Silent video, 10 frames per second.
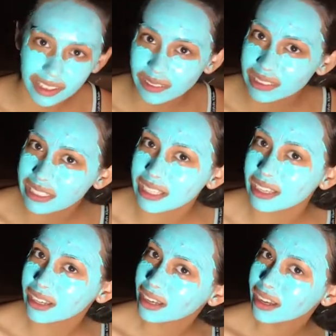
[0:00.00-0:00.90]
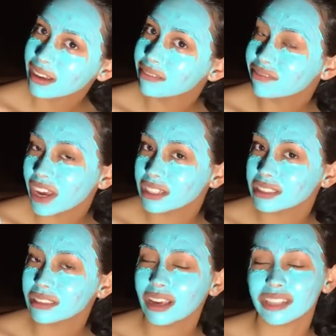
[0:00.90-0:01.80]
you don't see fan,
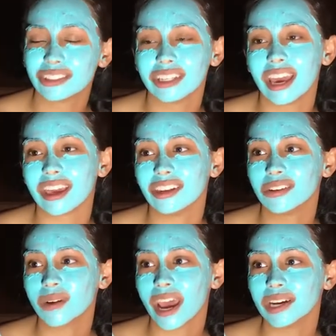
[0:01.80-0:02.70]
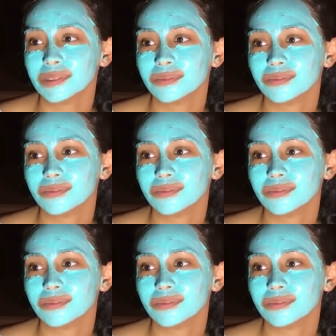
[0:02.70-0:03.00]
actually, yeah, you do now.